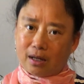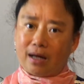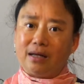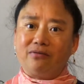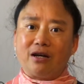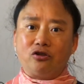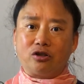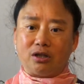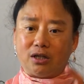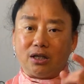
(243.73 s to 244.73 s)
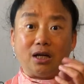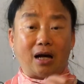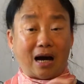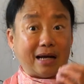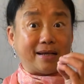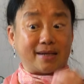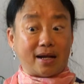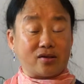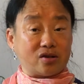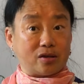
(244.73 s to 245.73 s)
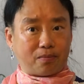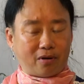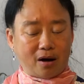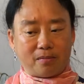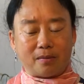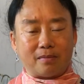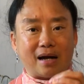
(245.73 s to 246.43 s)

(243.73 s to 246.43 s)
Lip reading: And eventually I sensed the problem.